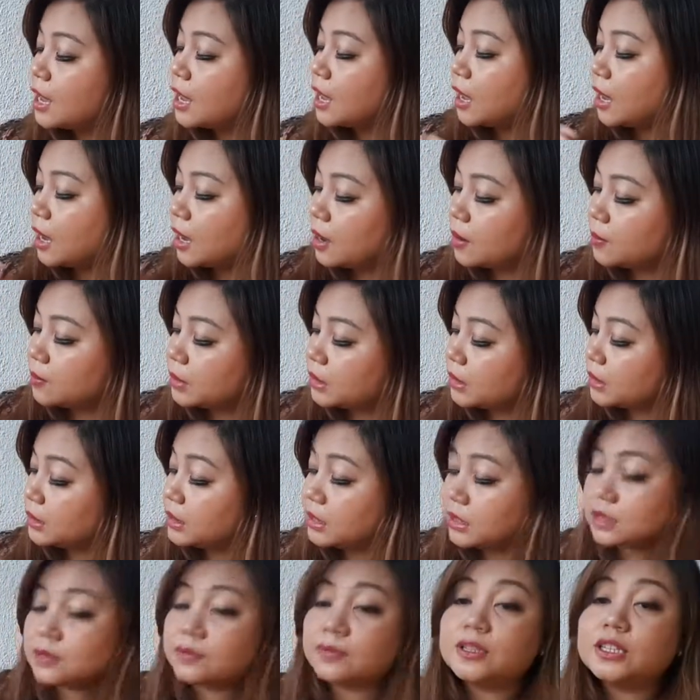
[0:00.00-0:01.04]
Um, and
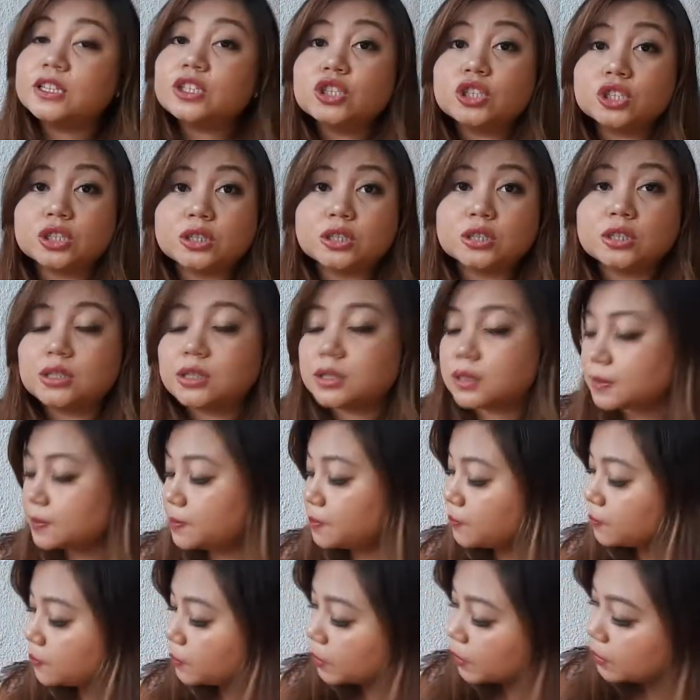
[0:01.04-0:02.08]
these features,
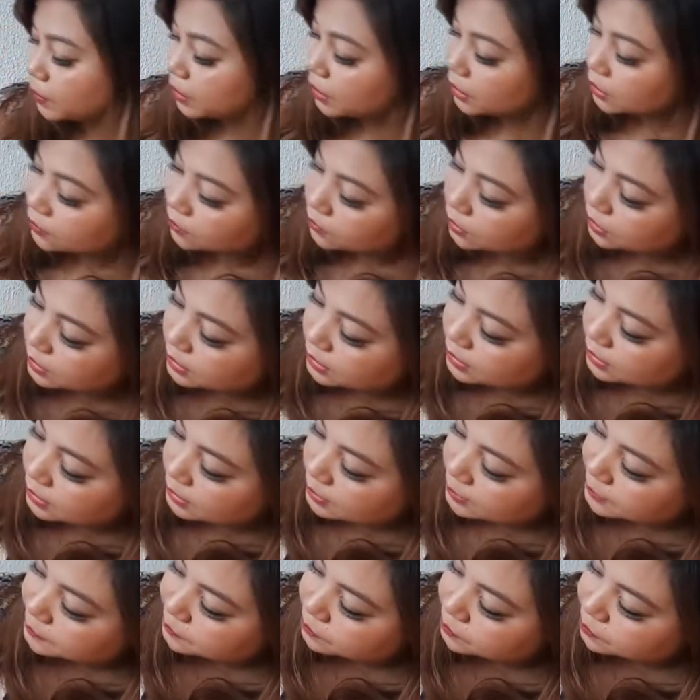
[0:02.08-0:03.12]
right, if you can see,